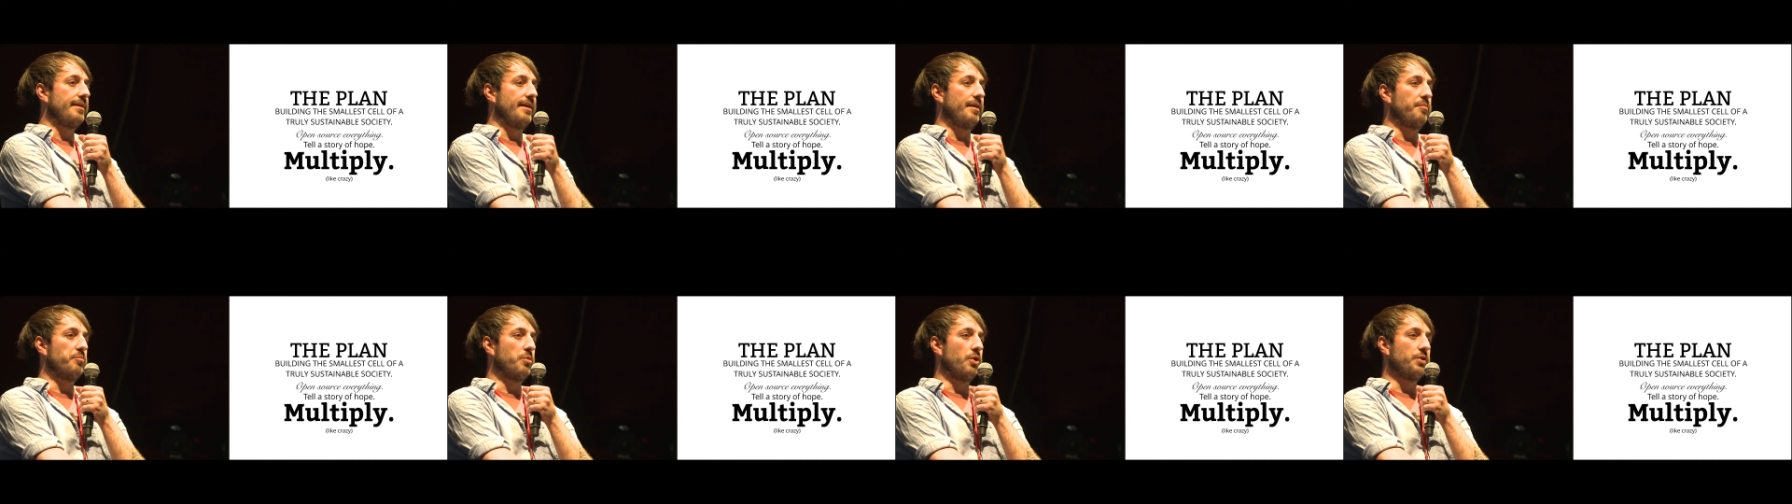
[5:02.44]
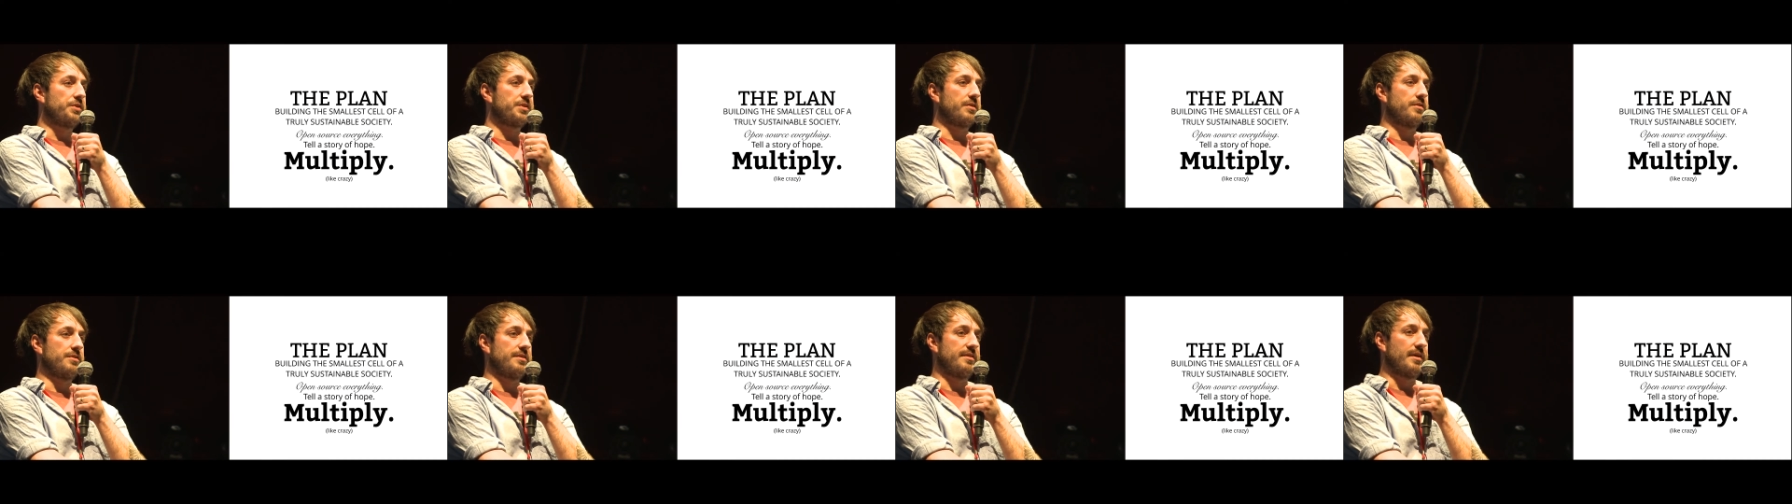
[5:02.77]
than
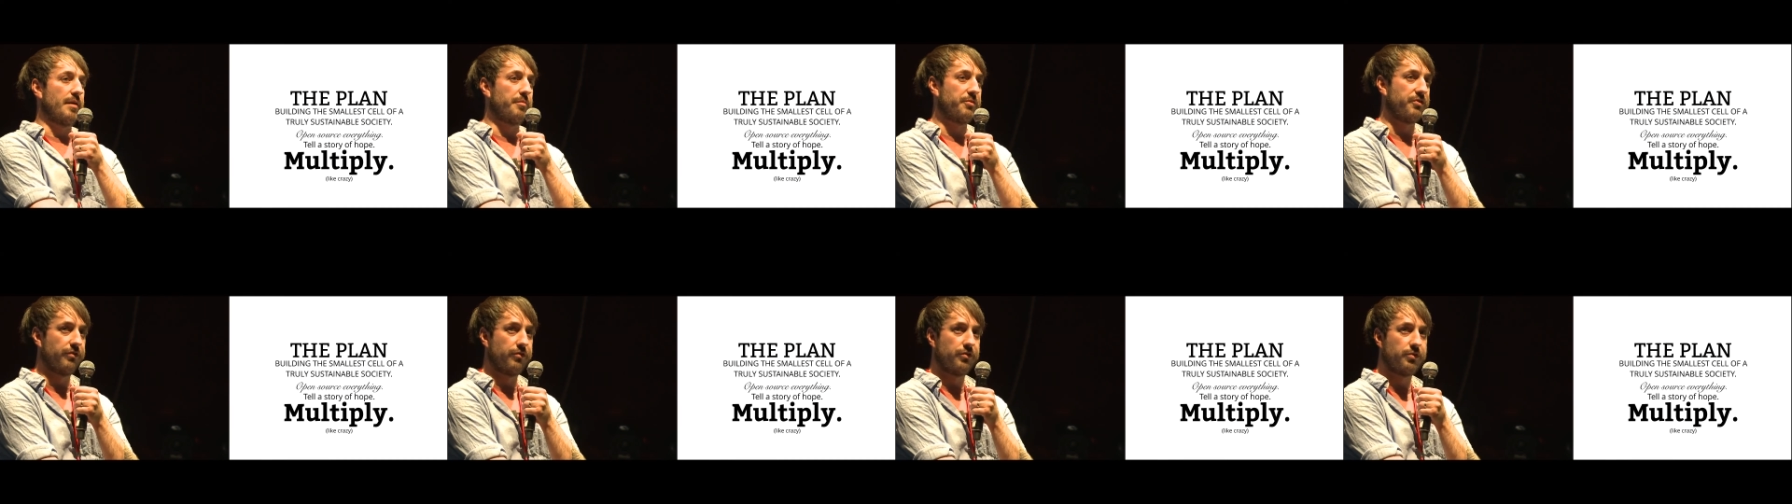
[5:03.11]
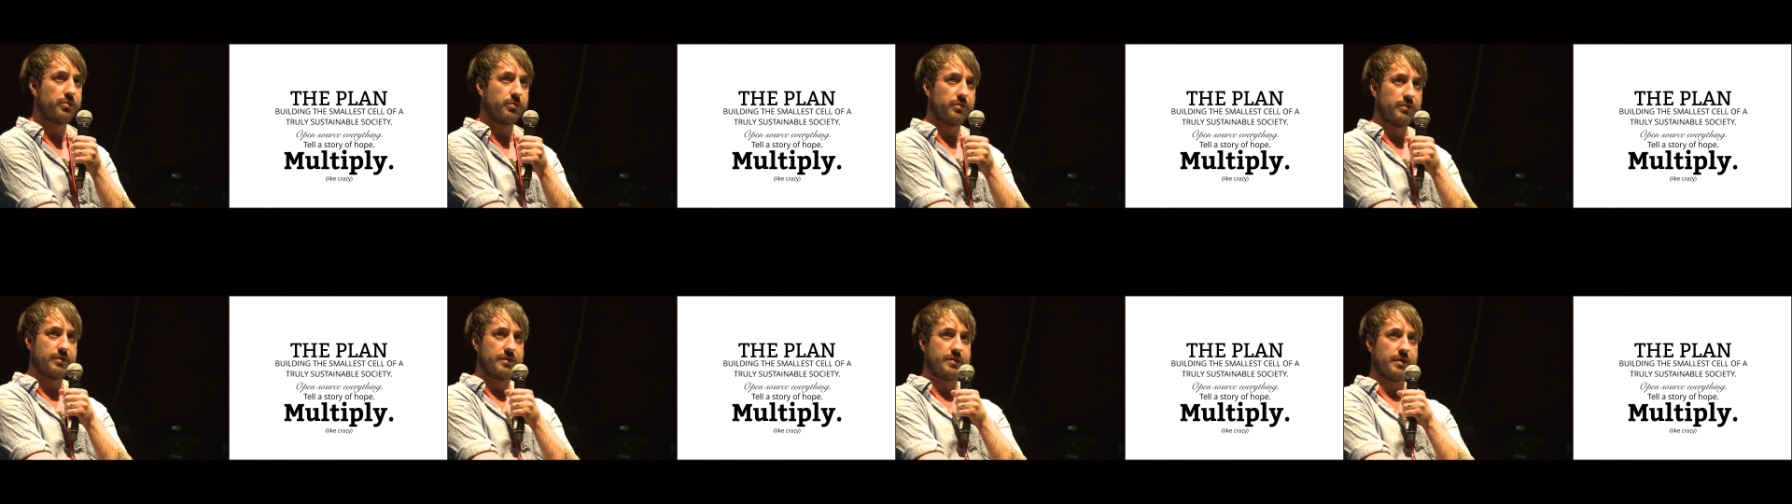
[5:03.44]
most consumption
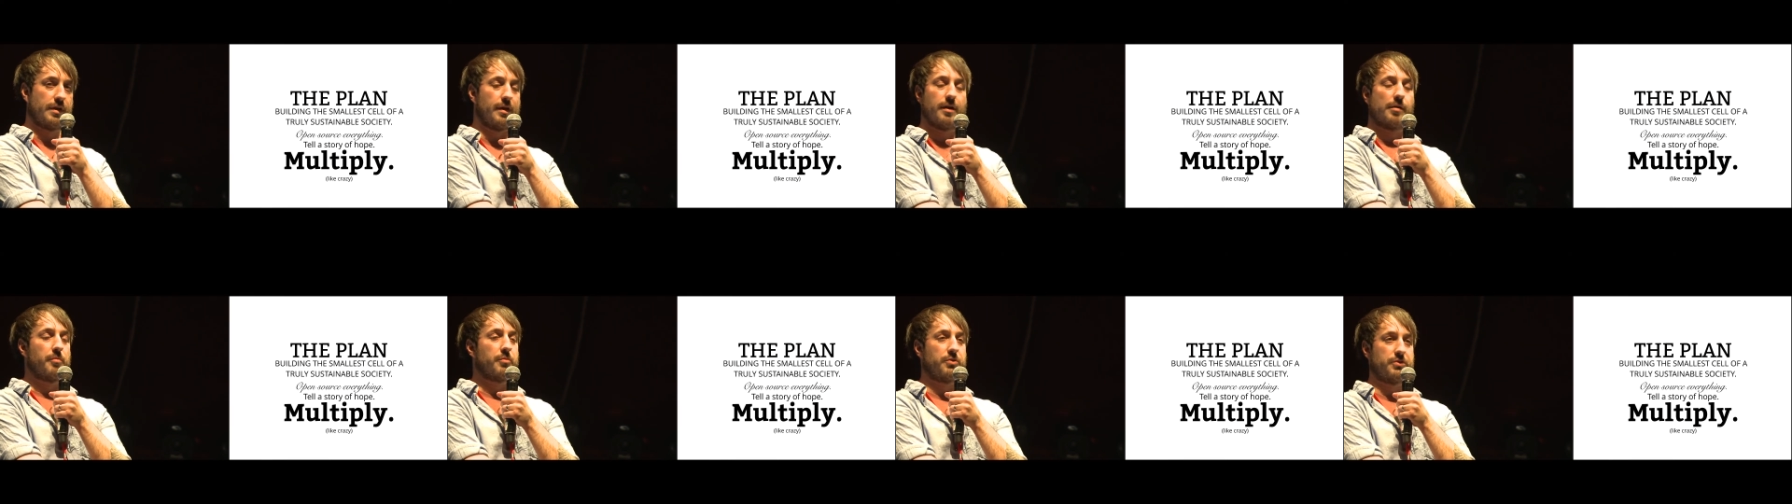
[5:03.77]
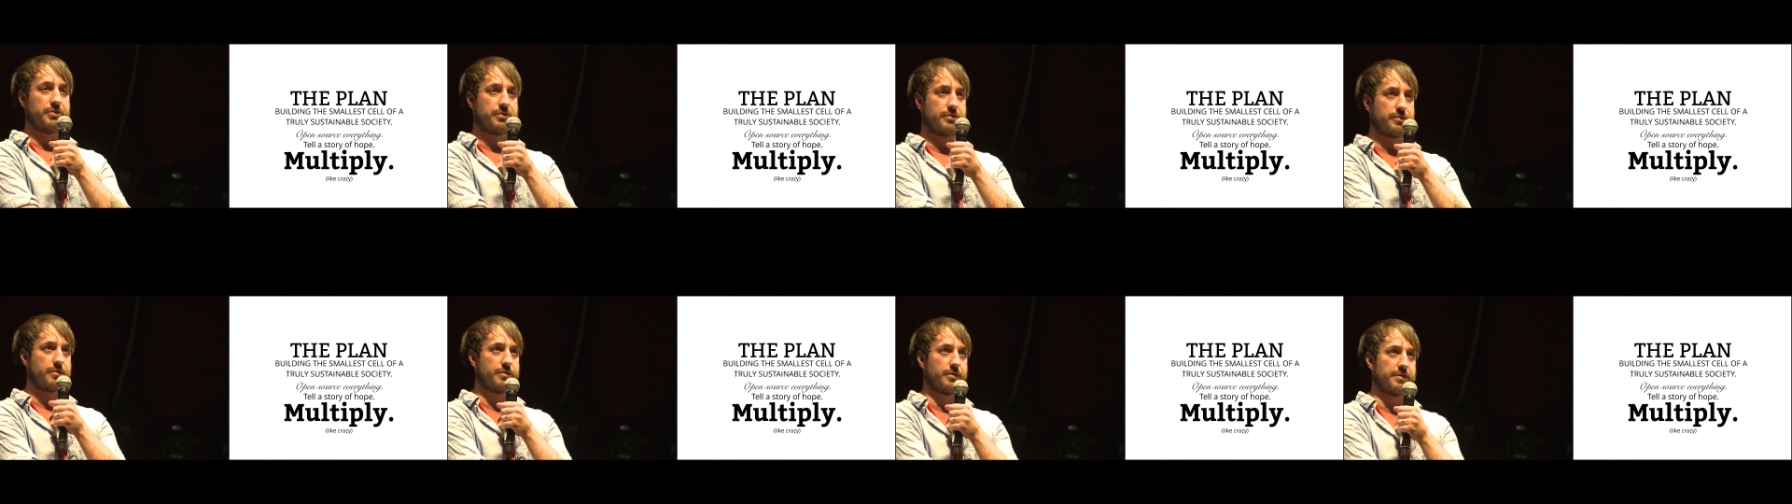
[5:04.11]
tools, uh,
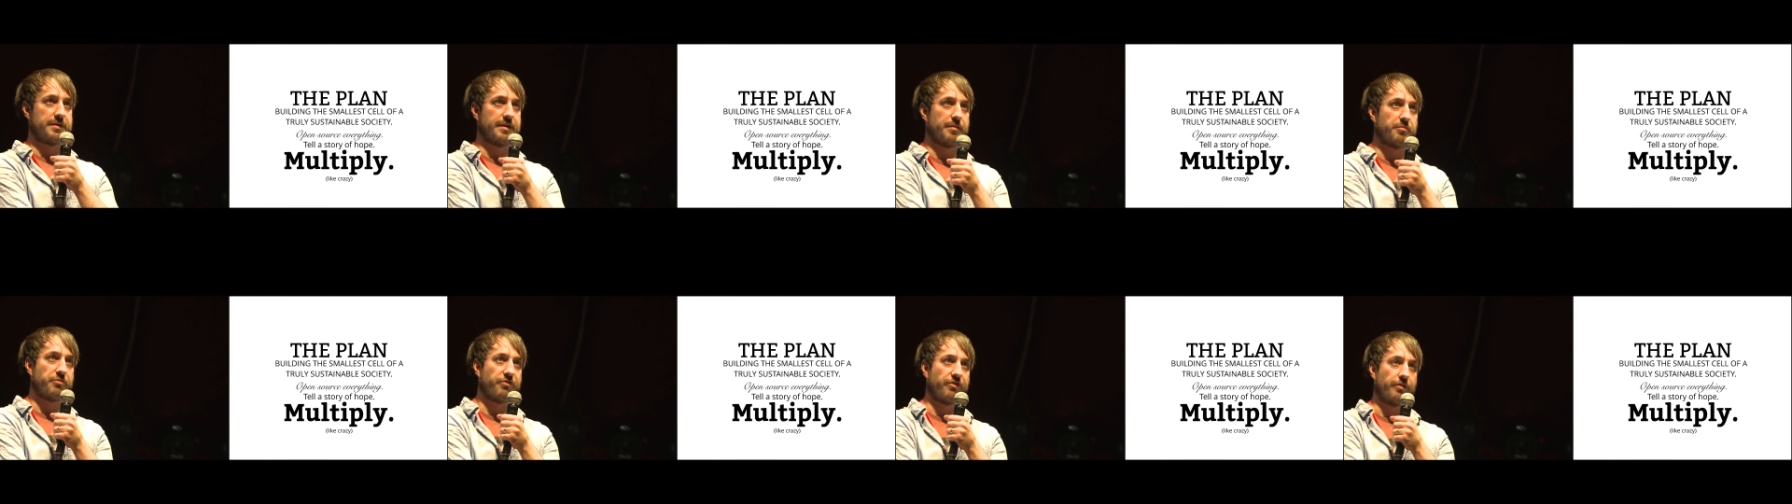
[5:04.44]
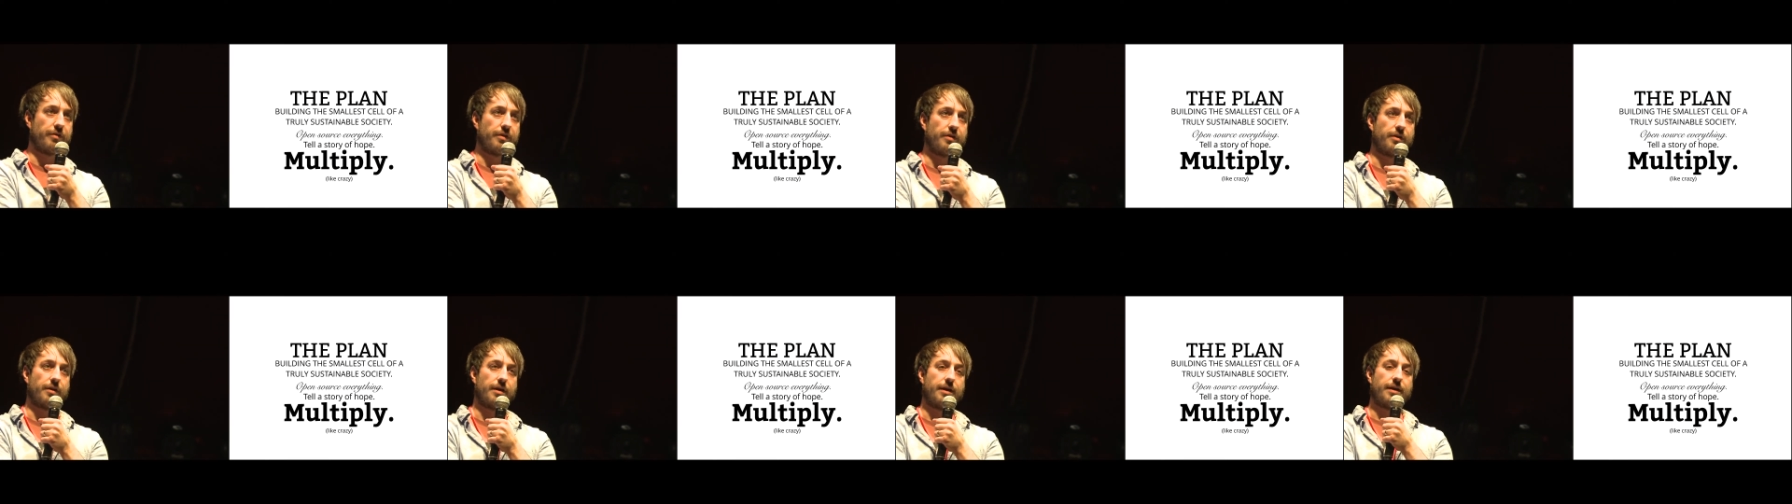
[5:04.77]
most
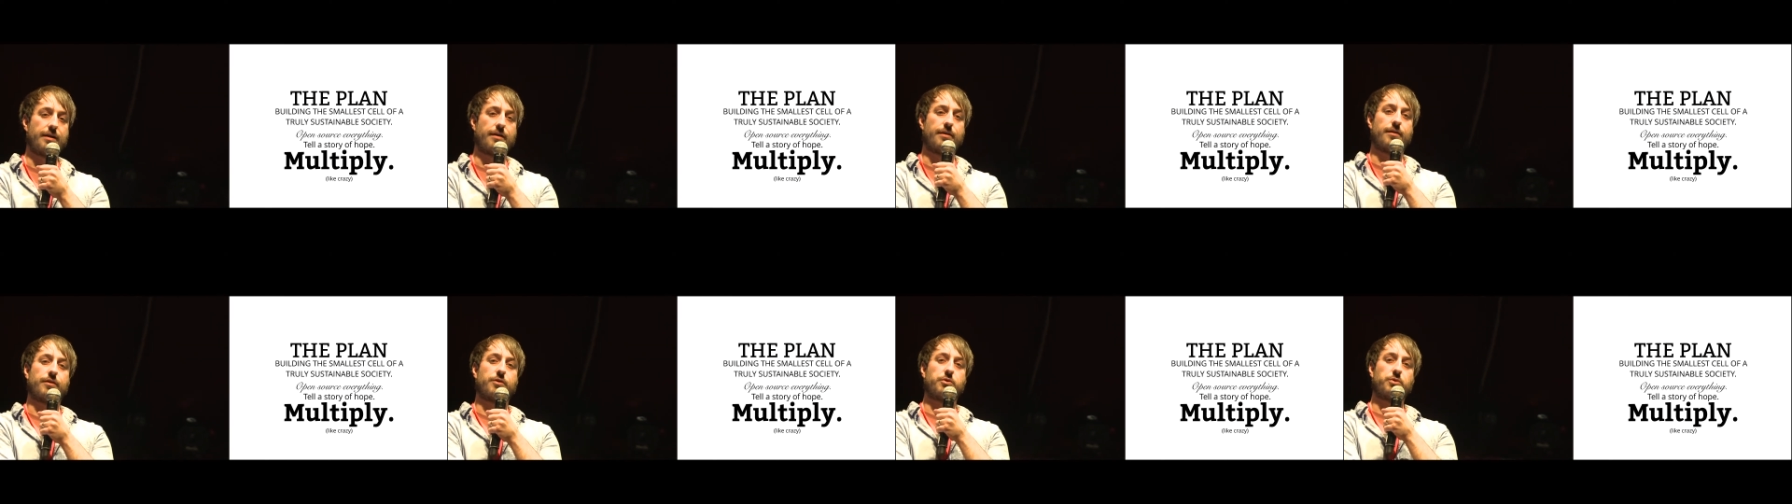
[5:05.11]
consumption uh,